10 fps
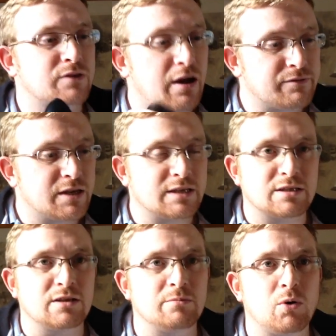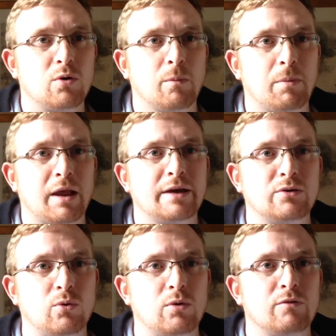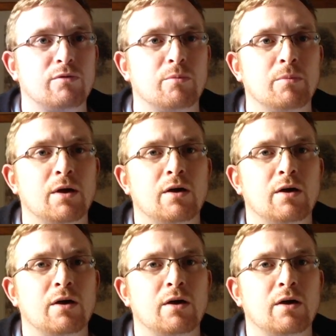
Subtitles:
I've tested them all and played all of them